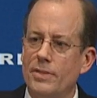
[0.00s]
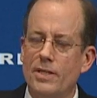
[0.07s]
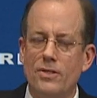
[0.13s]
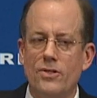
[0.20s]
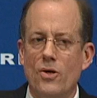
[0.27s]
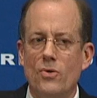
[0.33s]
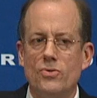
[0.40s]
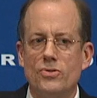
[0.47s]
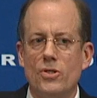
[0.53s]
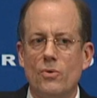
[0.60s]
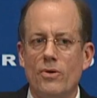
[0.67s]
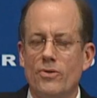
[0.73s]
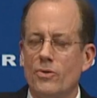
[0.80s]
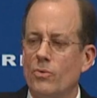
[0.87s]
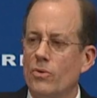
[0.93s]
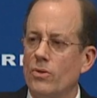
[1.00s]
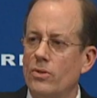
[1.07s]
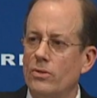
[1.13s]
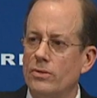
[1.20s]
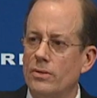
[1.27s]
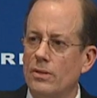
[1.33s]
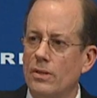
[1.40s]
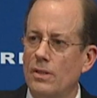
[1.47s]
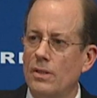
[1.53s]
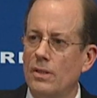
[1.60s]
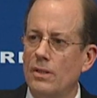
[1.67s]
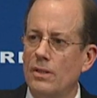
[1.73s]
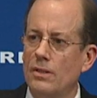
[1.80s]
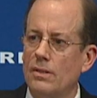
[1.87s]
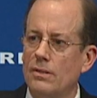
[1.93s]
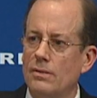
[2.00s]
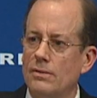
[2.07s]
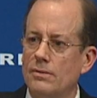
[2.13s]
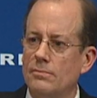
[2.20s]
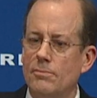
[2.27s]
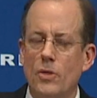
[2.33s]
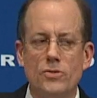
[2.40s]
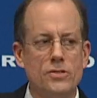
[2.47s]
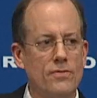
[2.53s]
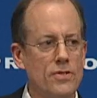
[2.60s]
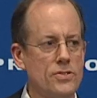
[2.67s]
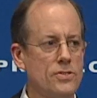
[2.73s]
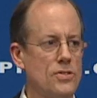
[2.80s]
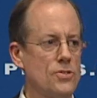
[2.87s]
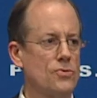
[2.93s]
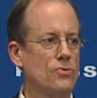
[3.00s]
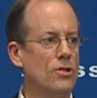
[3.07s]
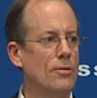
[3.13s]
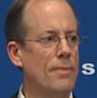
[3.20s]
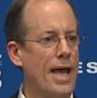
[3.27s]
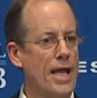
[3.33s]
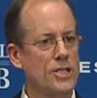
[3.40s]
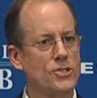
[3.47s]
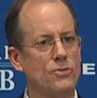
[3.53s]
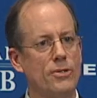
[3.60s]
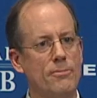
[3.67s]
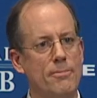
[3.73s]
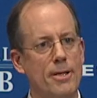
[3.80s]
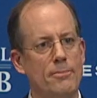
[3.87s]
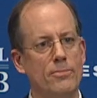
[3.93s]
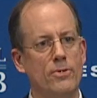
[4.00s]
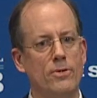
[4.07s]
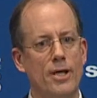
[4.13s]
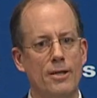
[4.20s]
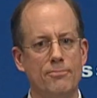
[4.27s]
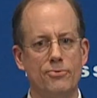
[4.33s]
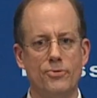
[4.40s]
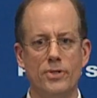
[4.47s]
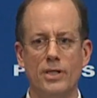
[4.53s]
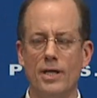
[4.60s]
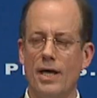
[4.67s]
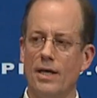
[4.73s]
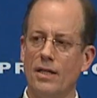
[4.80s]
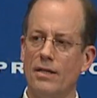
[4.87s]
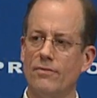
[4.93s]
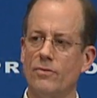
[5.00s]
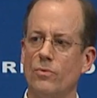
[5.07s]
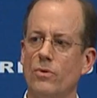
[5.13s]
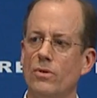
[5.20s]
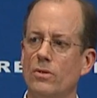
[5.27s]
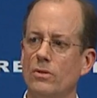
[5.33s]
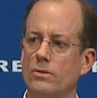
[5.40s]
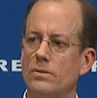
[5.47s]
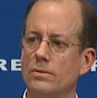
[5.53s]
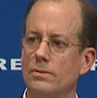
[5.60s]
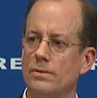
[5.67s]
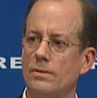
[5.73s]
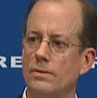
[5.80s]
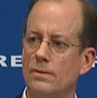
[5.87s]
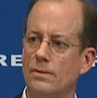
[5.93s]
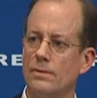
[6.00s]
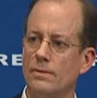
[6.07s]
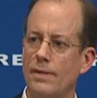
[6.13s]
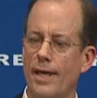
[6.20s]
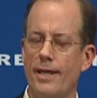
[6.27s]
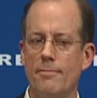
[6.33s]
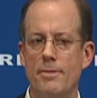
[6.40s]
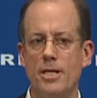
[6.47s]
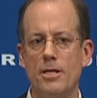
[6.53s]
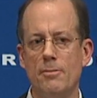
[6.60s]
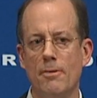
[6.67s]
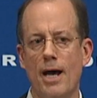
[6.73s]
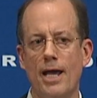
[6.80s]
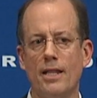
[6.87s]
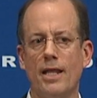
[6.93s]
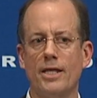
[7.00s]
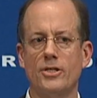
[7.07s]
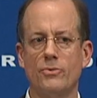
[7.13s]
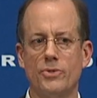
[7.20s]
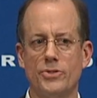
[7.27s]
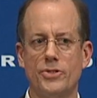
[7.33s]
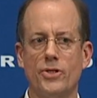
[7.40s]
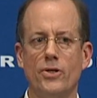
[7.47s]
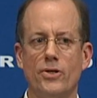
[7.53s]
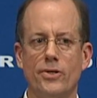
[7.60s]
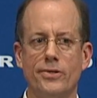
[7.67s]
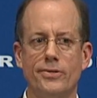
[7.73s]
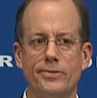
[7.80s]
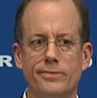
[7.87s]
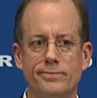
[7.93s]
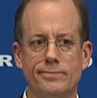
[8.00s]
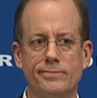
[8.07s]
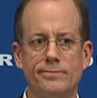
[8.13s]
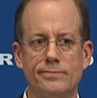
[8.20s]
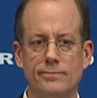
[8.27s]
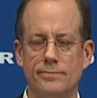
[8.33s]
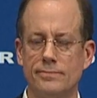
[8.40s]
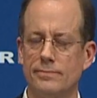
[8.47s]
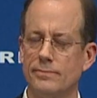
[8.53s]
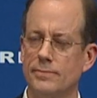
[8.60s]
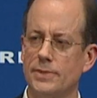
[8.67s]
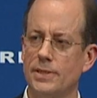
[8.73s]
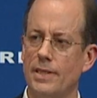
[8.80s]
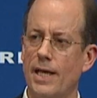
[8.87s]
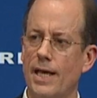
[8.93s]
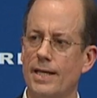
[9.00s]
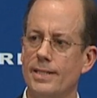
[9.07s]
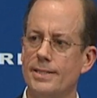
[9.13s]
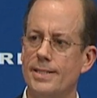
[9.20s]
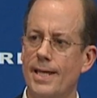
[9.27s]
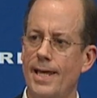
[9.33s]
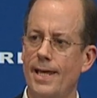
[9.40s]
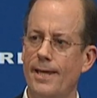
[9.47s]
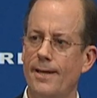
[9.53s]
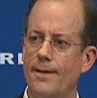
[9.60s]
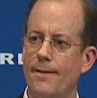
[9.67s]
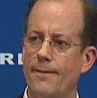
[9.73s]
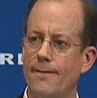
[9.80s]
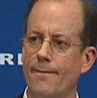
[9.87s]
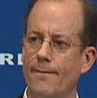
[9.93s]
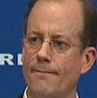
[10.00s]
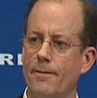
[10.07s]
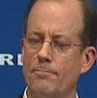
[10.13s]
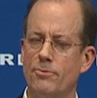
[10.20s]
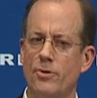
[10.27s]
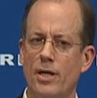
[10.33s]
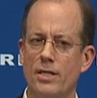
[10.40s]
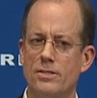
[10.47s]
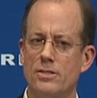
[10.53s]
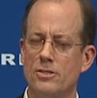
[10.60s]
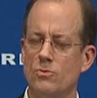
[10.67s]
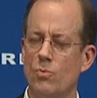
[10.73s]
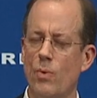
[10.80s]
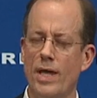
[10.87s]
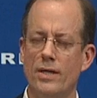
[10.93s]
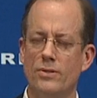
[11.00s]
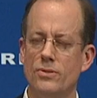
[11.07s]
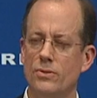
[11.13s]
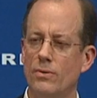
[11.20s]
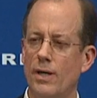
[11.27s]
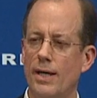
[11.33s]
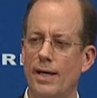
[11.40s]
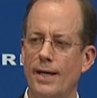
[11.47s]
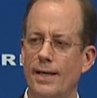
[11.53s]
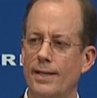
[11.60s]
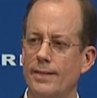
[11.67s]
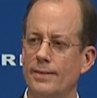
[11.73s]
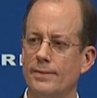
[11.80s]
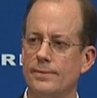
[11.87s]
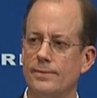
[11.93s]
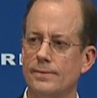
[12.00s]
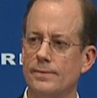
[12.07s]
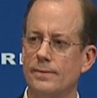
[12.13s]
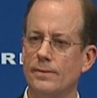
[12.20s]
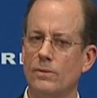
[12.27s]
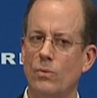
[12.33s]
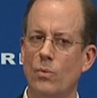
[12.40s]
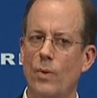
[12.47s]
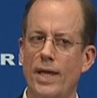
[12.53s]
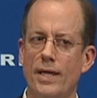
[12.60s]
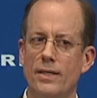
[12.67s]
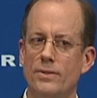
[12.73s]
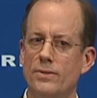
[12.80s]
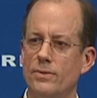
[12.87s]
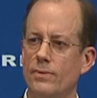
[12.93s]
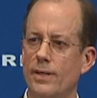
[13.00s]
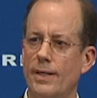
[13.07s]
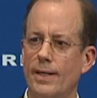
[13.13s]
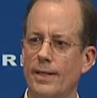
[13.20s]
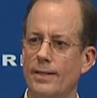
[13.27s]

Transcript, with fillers: He knows no other world. Most of us in this room actually remember a pre 9 11 world. At a minimum, I'd like to return to 9 10. The price is way too high, way too high.